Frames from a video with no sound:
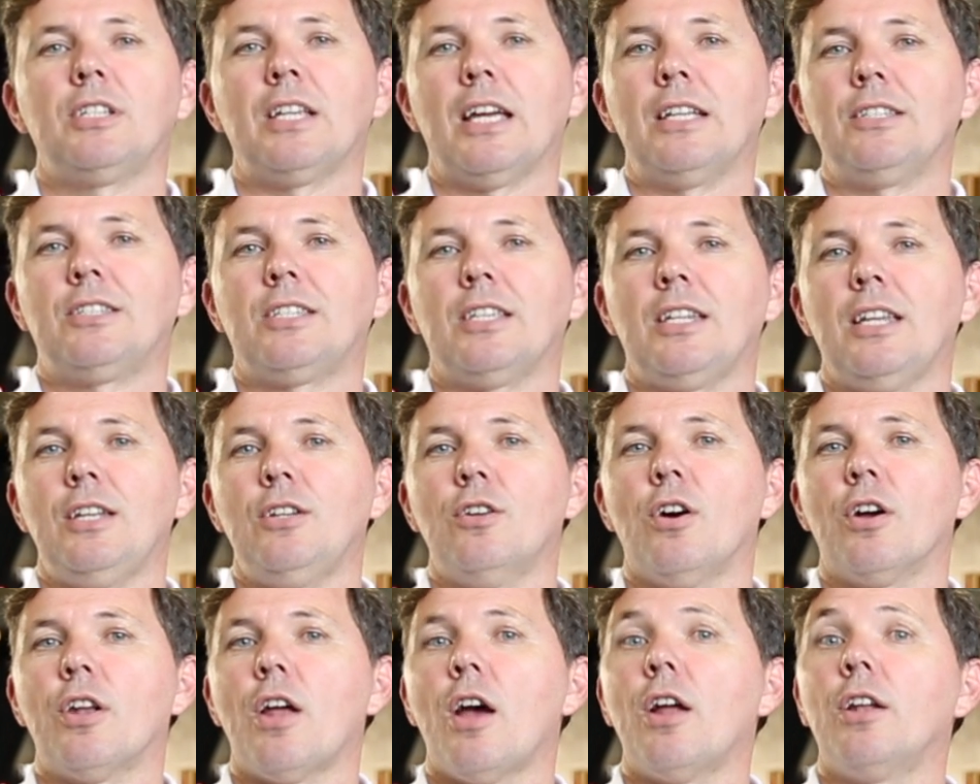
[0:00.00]
density
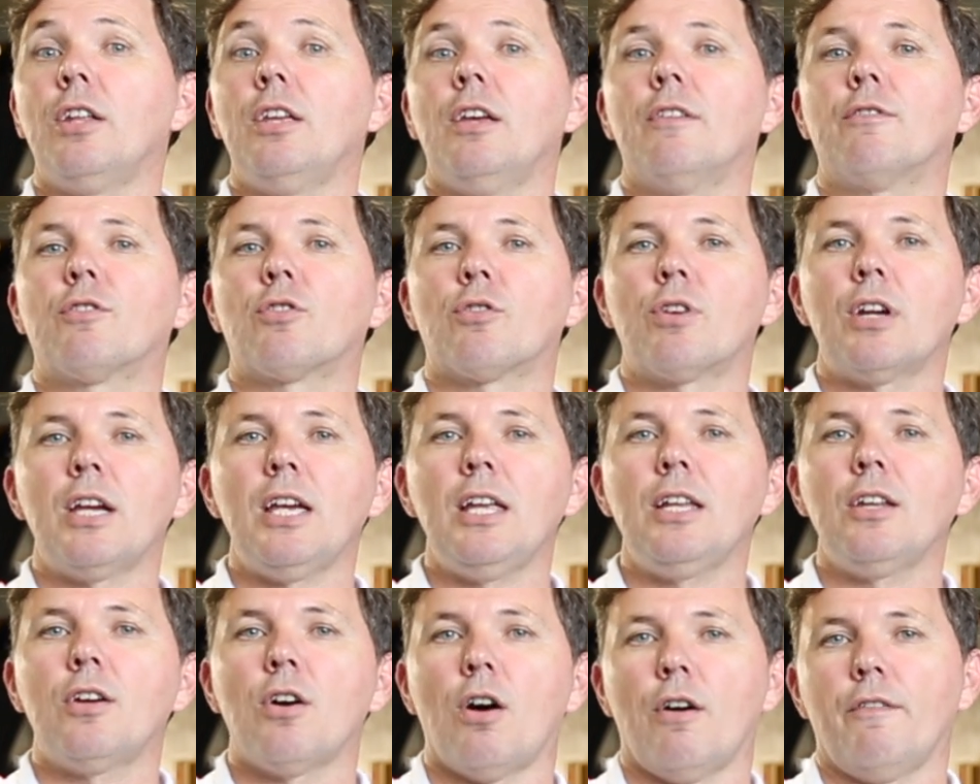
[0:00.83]
not only of
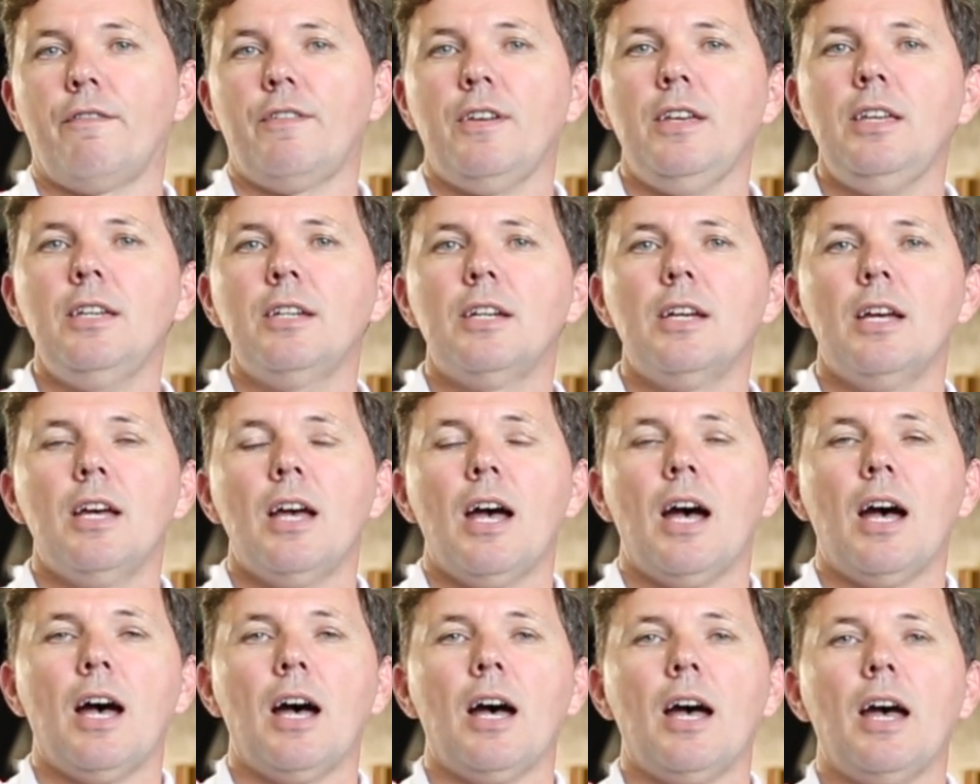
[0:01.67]
green coffee
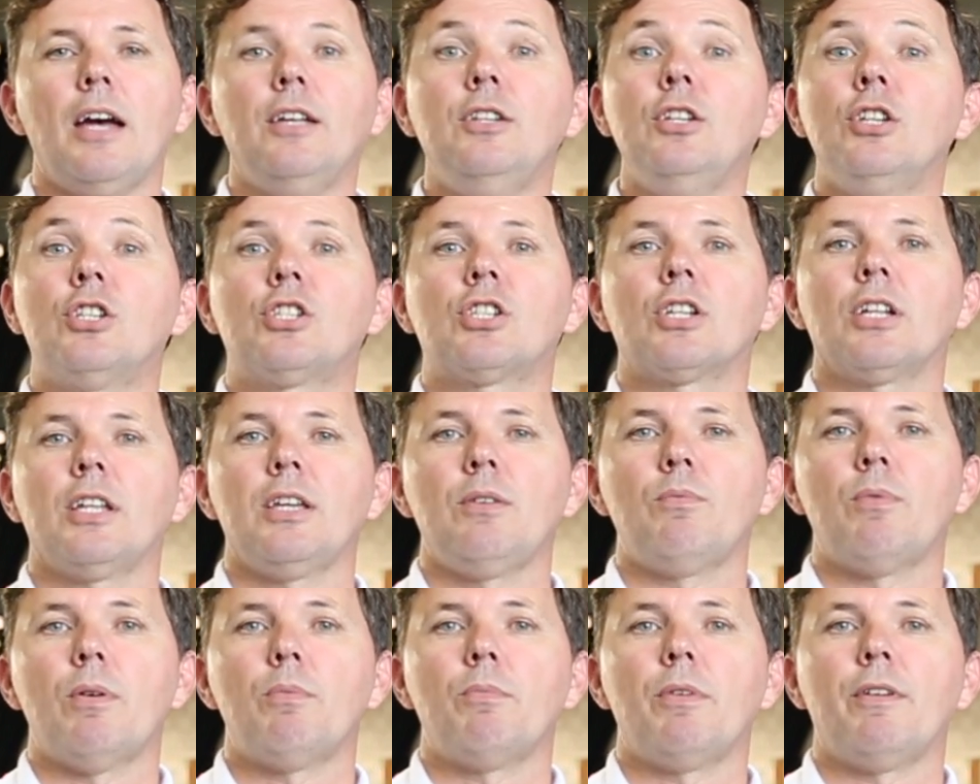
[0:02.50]

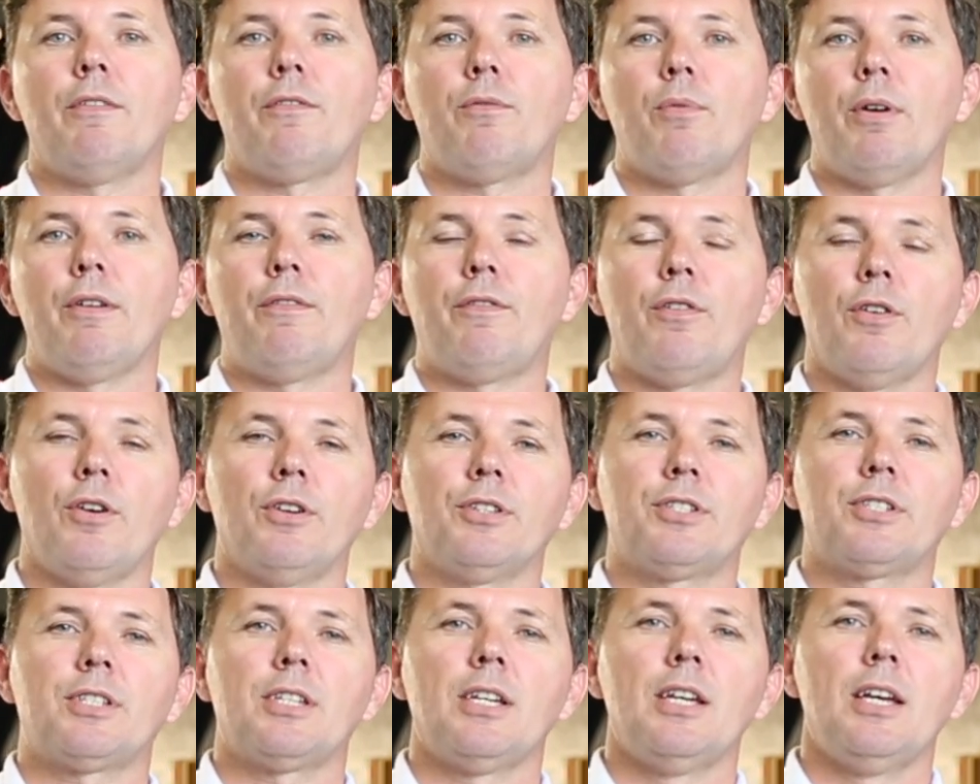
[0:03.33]
initially when we
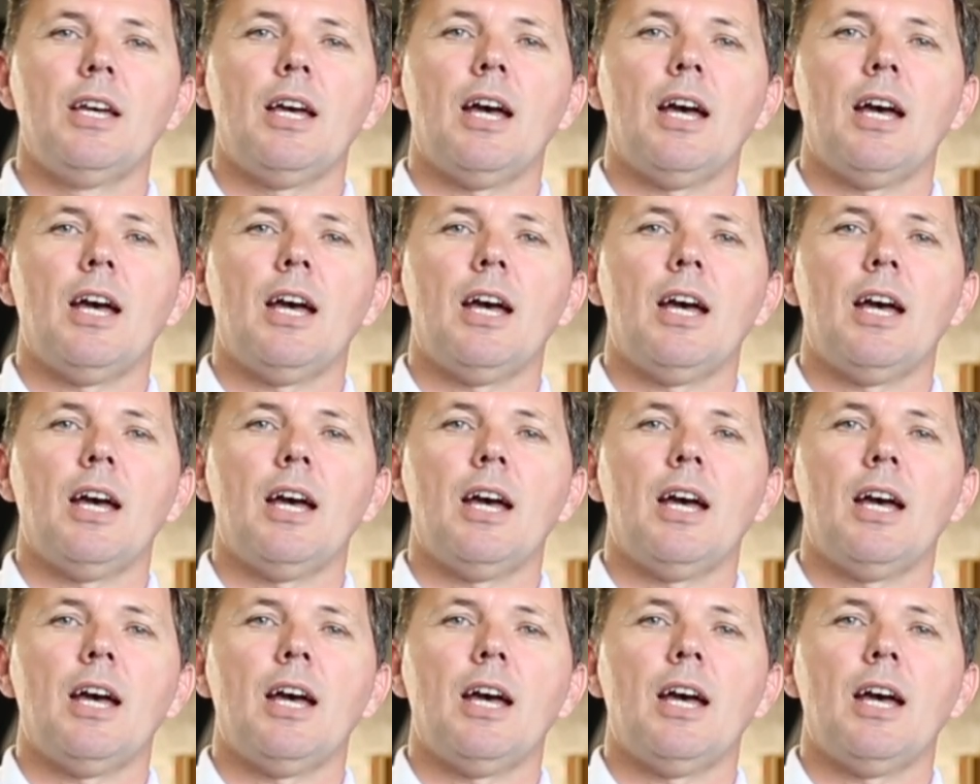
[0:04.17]
first